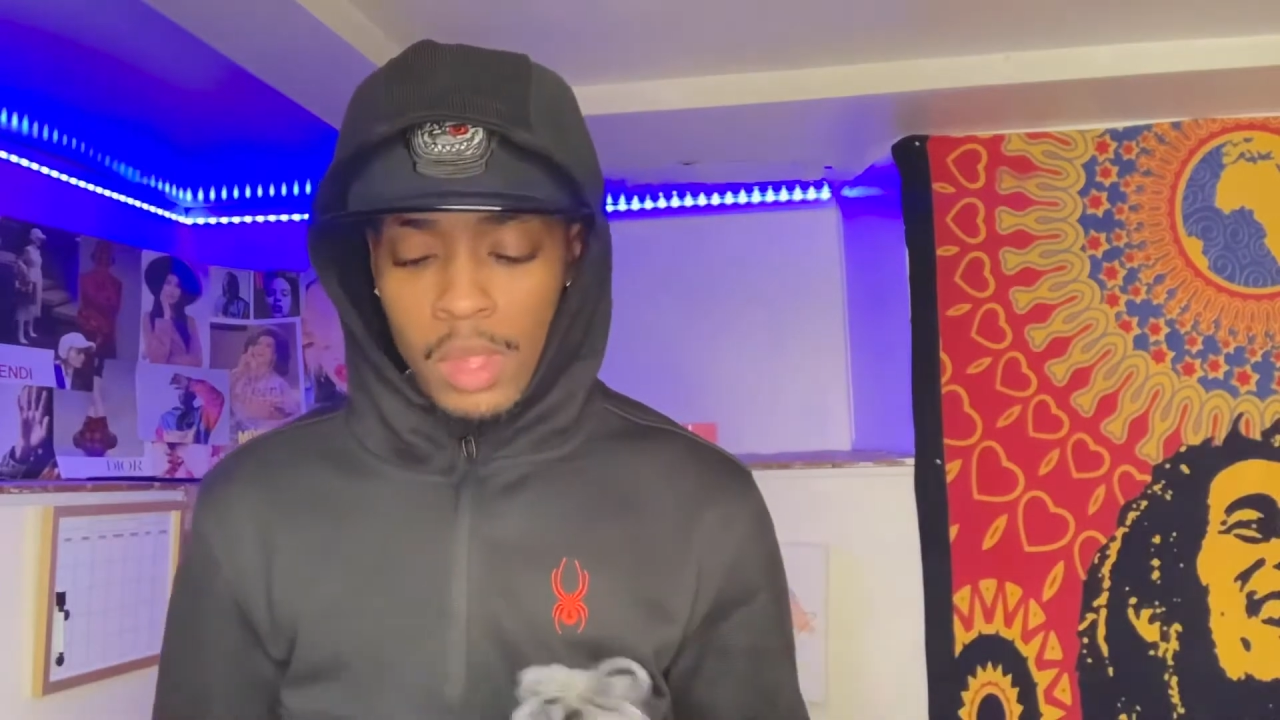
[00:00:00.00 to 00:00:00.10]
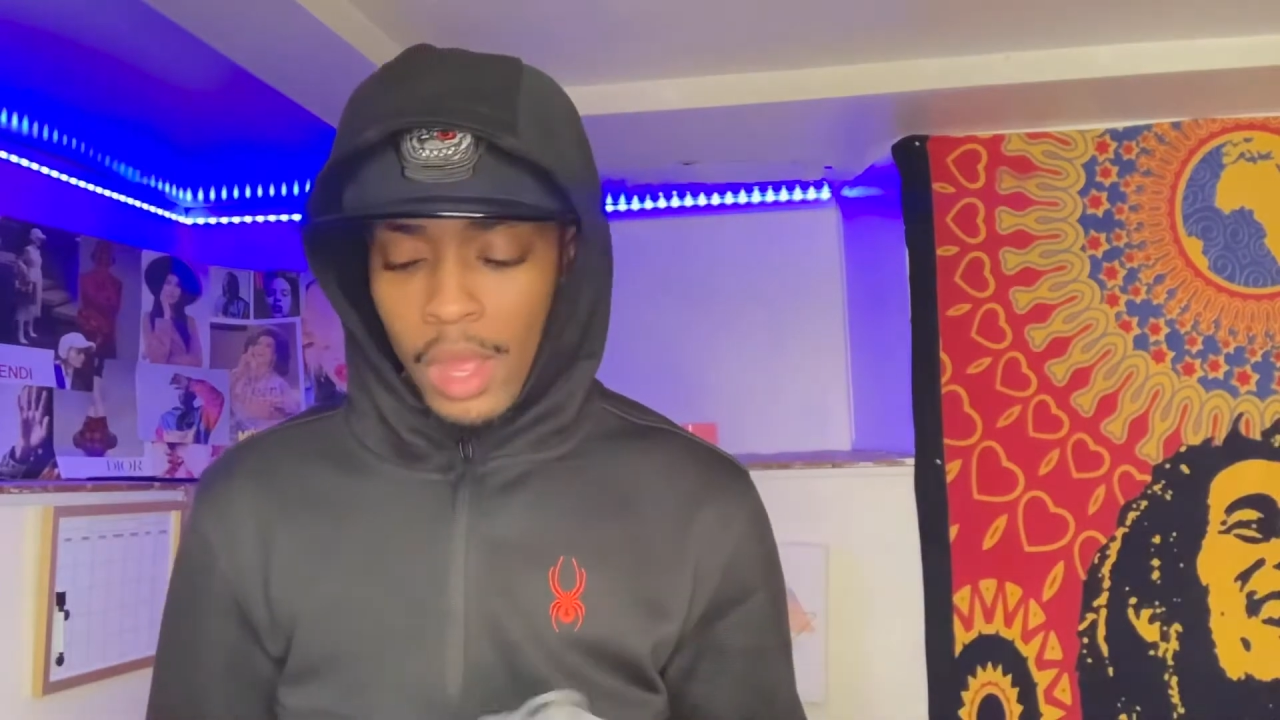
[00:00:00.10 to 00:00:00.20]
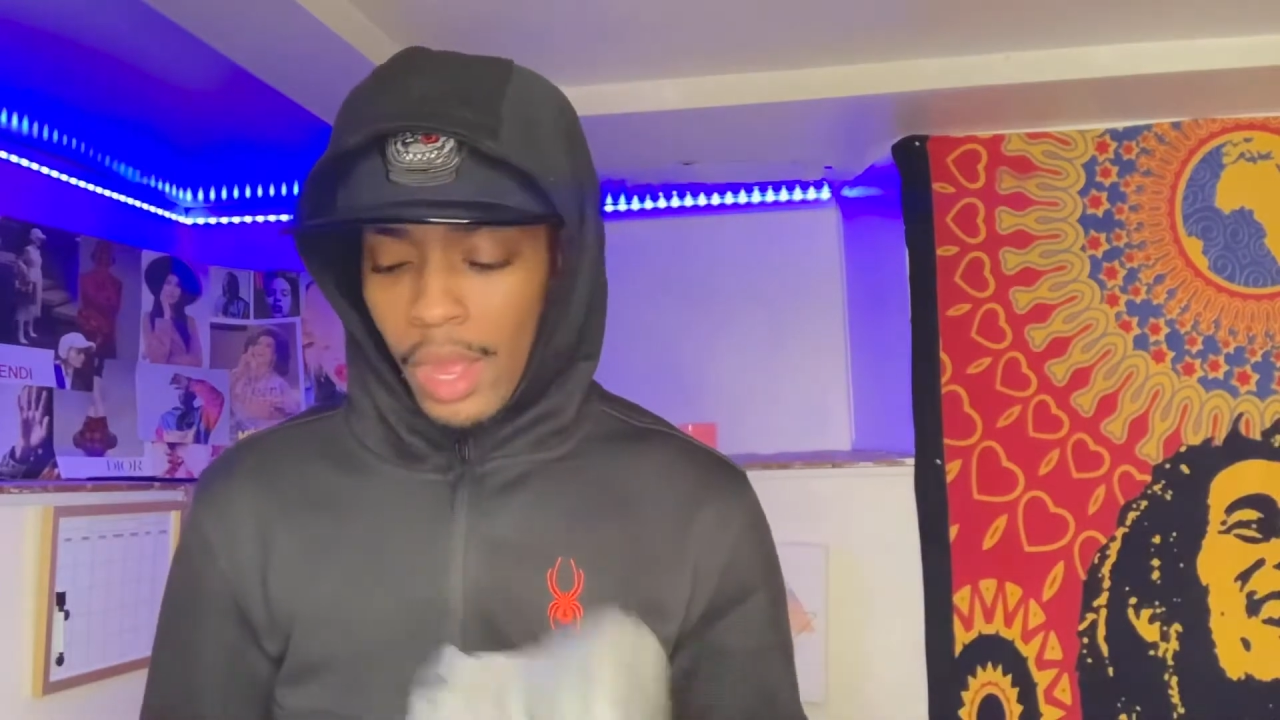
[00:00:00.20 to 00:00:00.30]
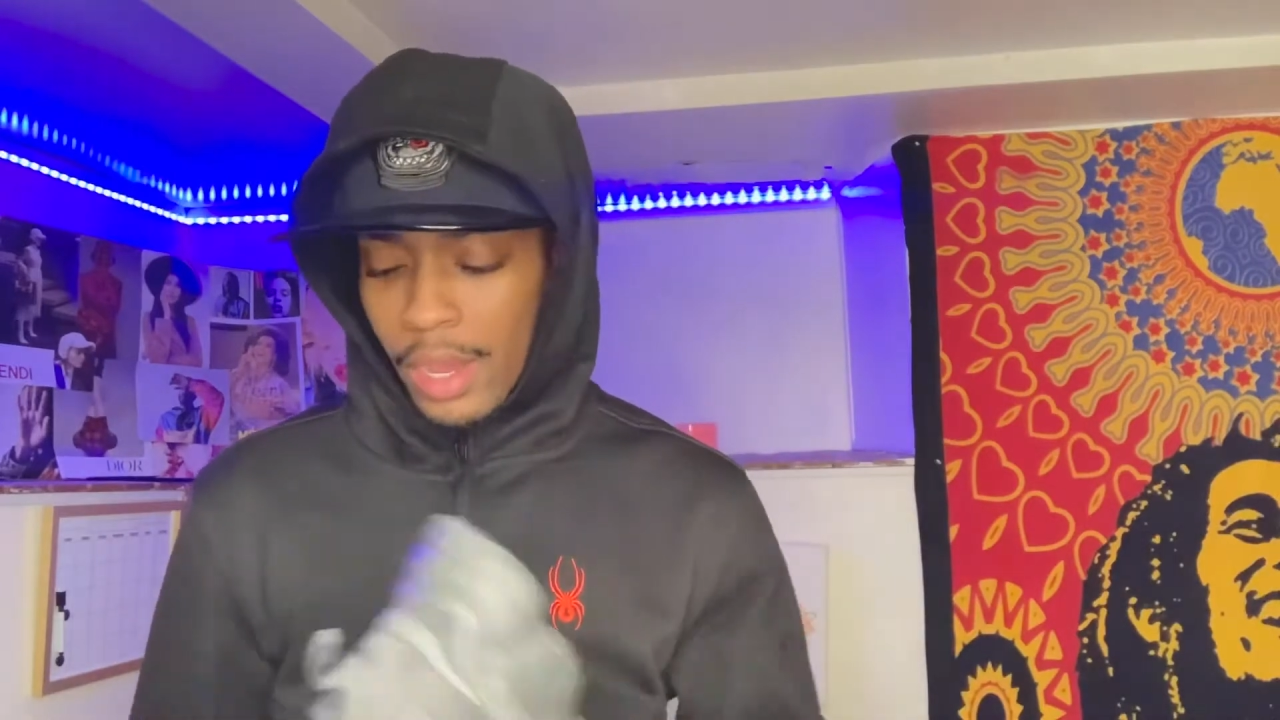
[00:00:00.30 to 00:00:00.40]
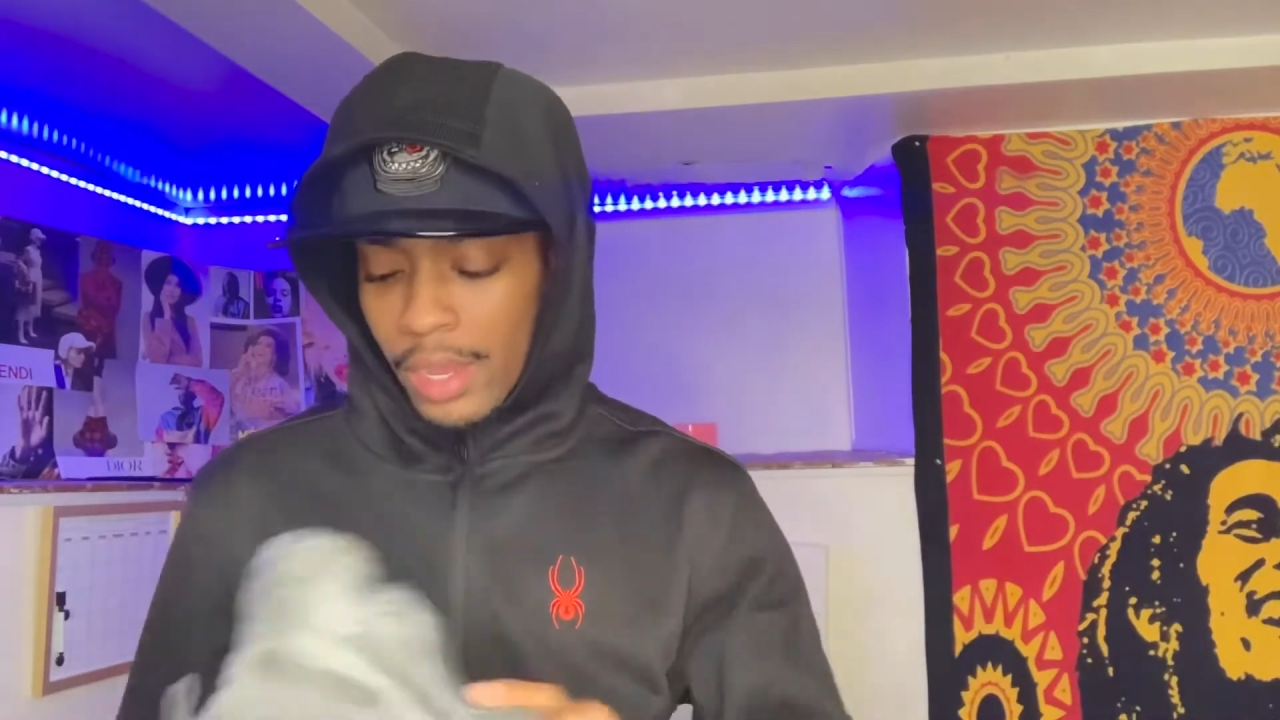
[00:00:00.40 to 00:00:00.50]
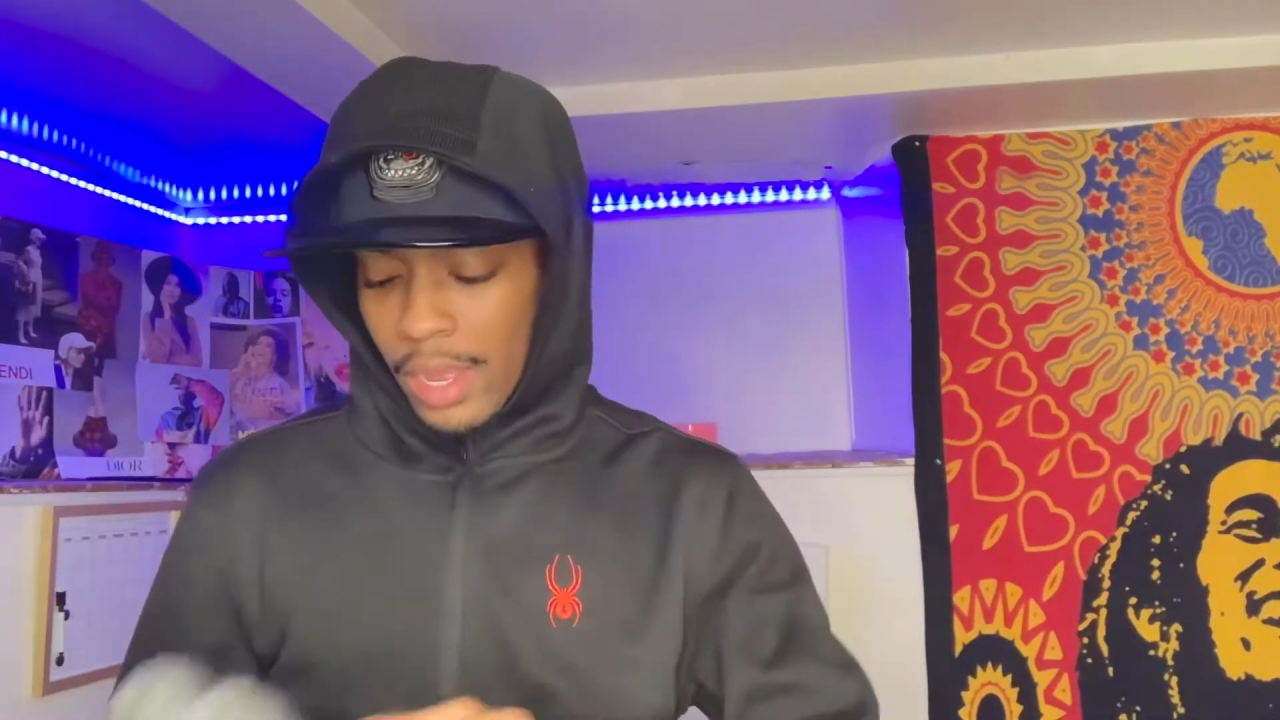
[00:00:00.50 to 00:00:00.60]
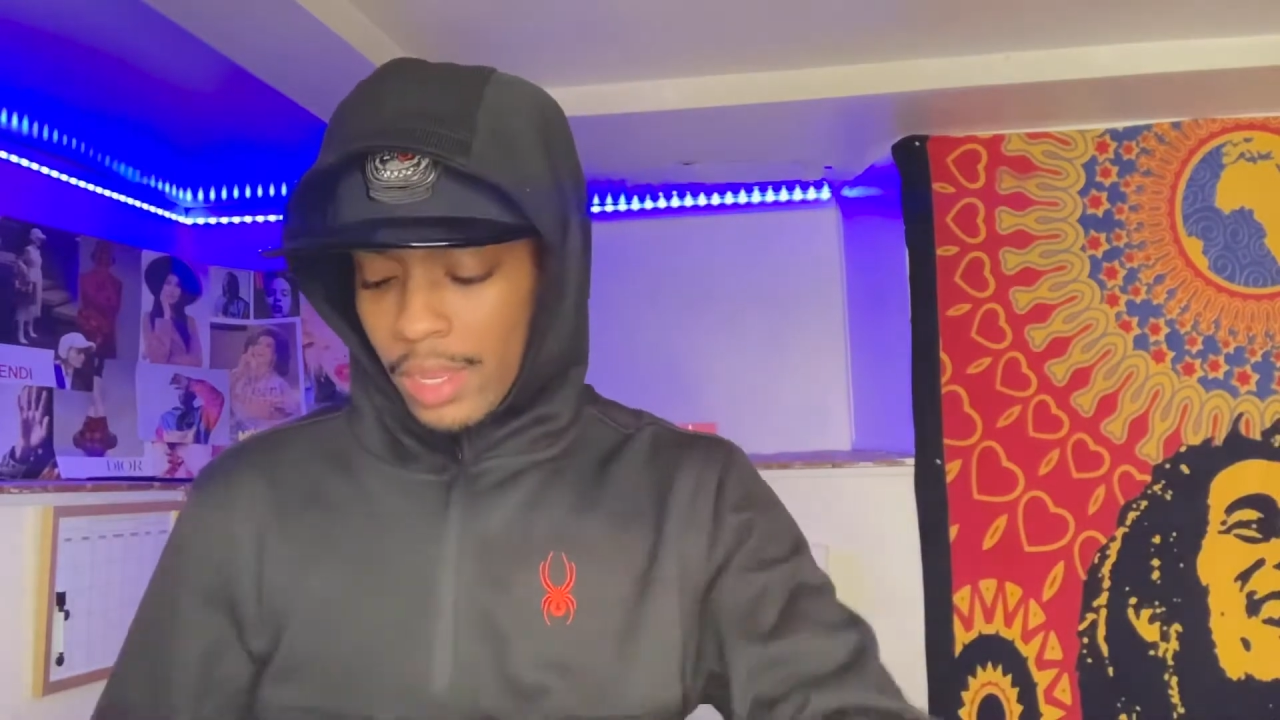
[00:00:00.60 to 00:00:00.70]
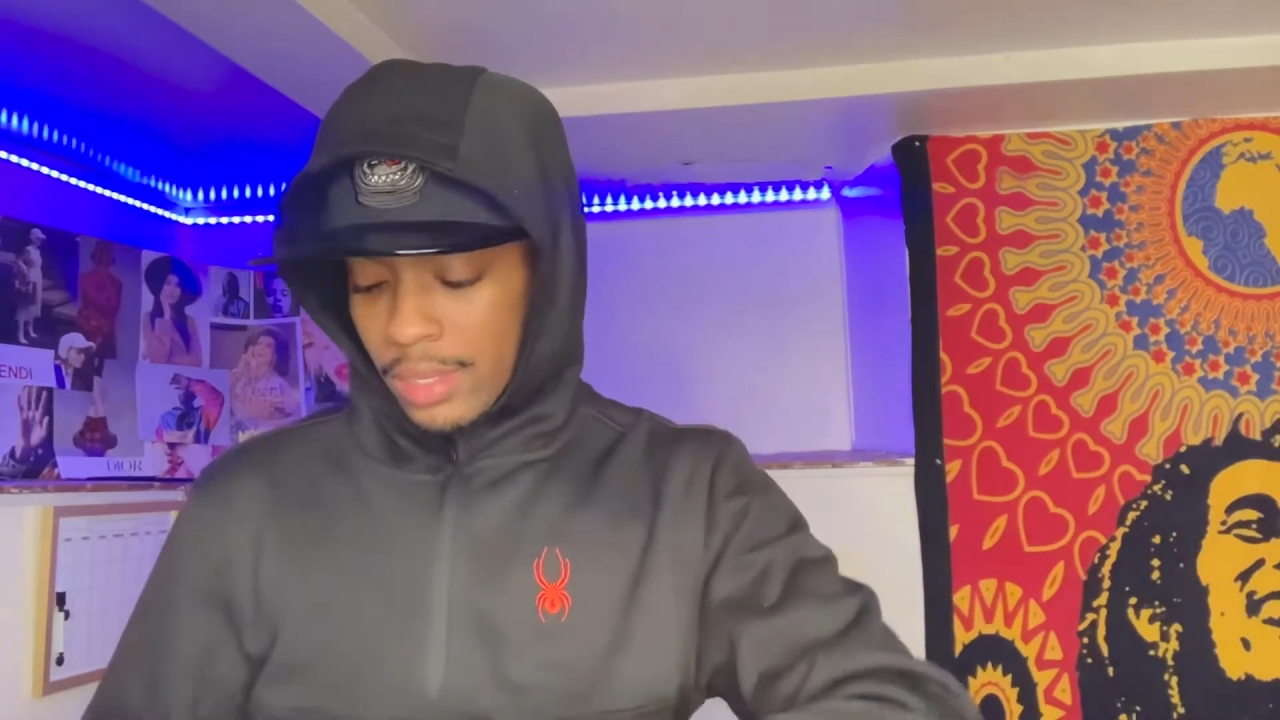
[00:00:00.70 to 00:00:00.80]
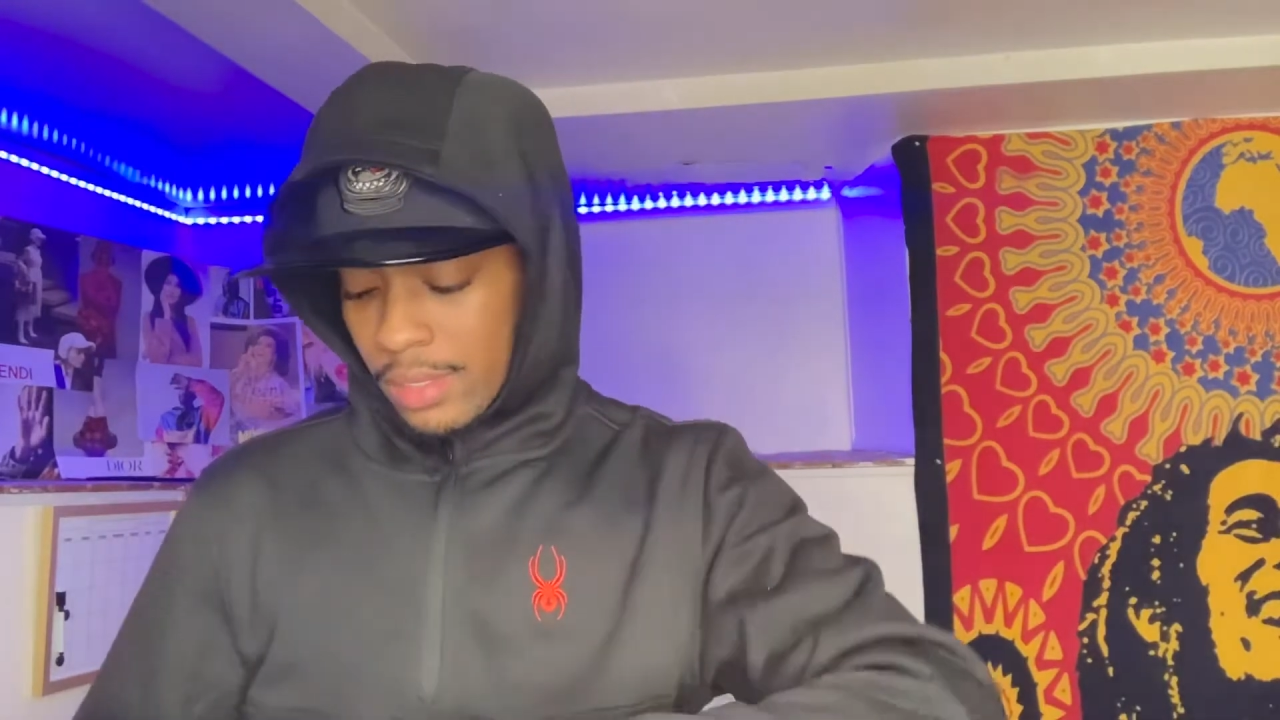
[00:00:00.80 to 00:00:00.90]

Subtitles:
I got